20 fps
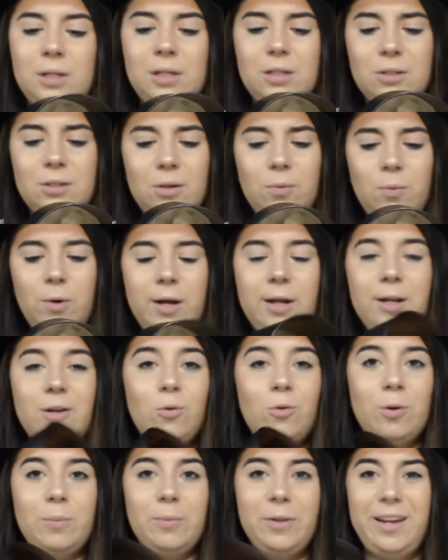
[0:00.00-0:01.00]
are what,
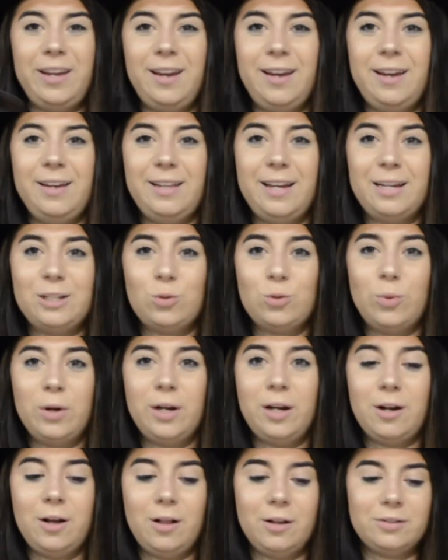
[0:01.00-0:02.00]
normally like
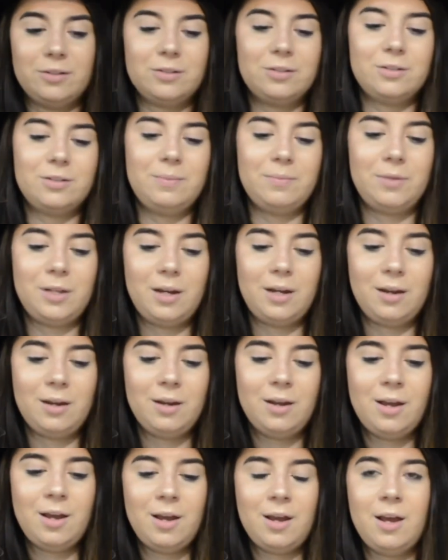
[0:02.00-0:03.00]
$20 or something?
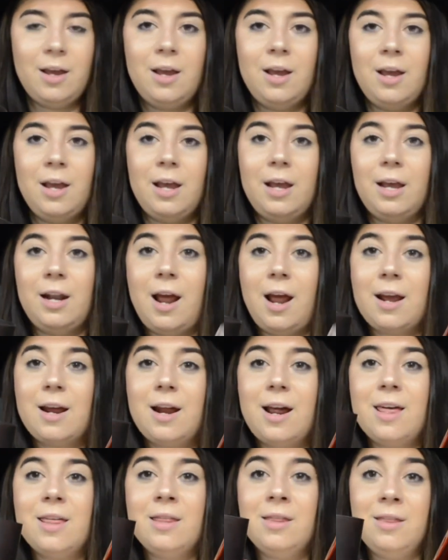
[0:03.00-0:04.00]
And I
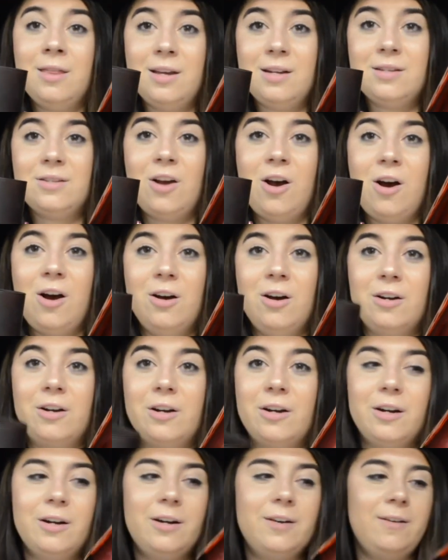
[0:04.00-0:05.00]
got this
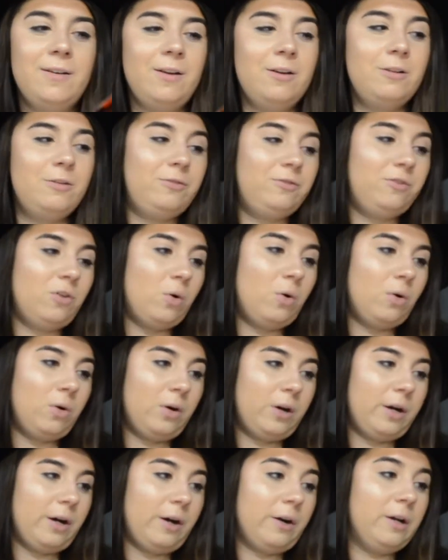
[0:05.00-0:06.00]
honker
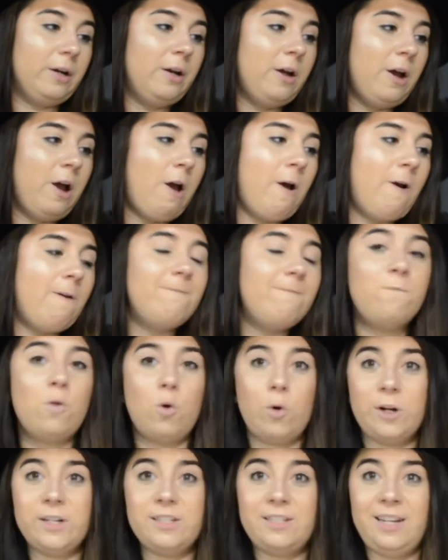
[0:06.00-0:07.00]
for
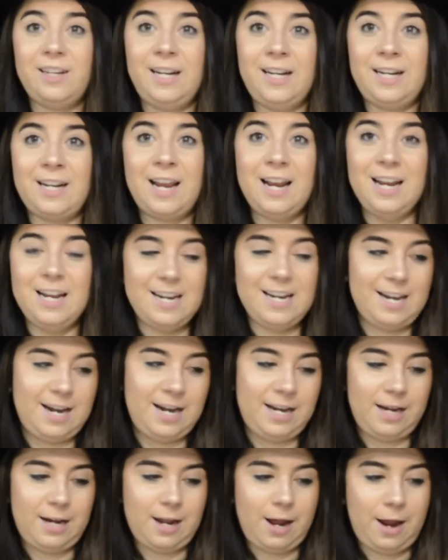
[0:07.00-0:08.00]

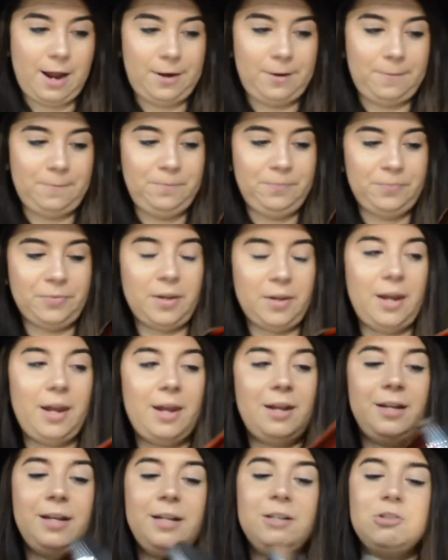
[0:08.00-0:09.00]
$14.99.
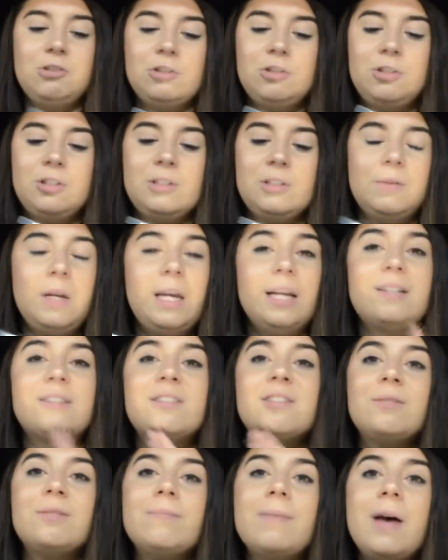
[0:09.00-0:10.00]
And it
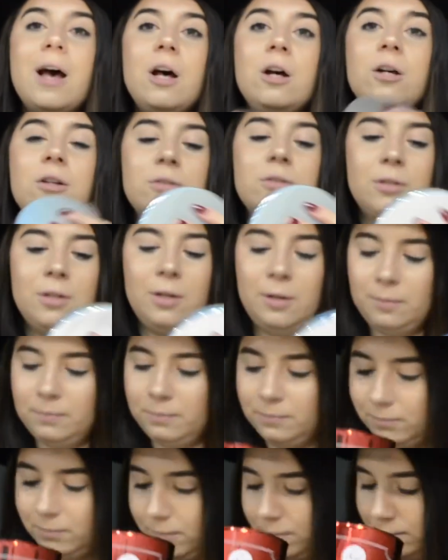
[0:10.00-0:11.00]
smells,
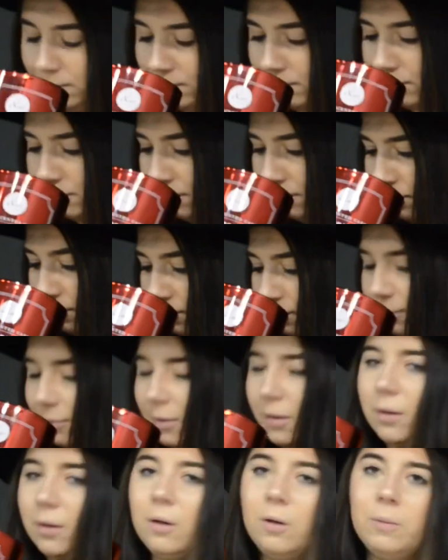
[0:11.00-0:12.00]

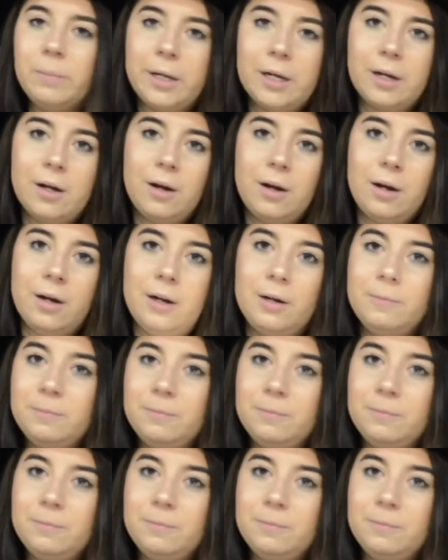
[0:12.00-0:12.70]
oh my God.